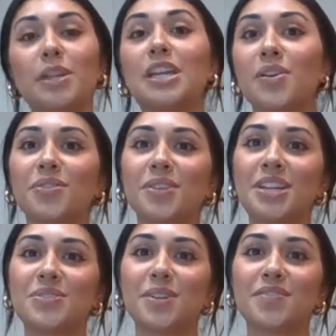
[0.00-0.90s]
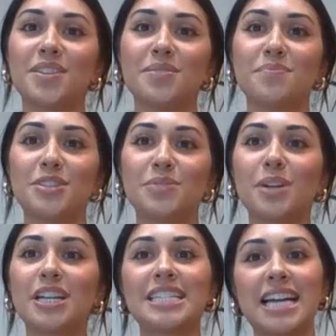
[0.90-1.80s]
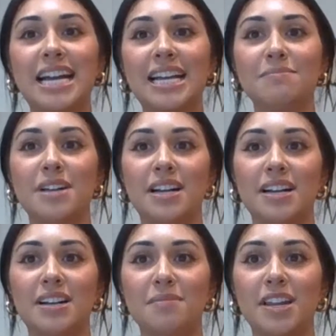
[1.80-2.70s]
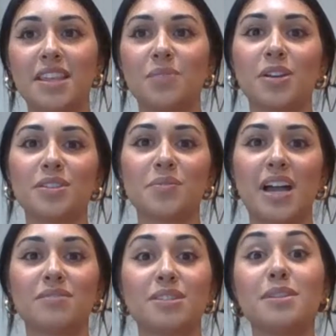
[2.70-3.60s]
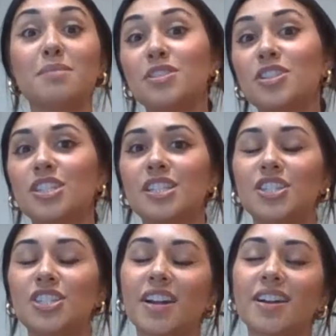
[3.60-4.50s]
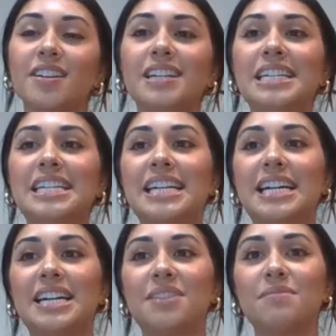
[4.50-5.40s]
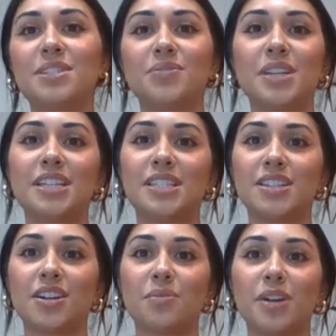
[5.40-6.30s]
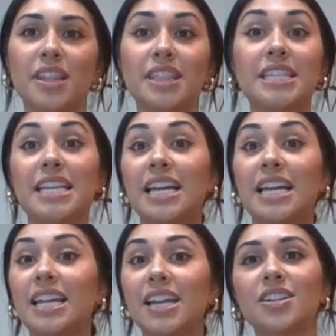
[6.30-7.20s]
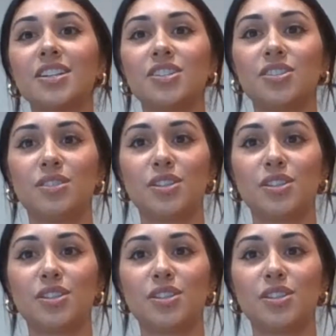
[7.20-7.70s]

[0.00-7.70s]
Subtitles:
go through each one of them just one at a time. I think we also have some images to share. So if we could start with the detonator, could you just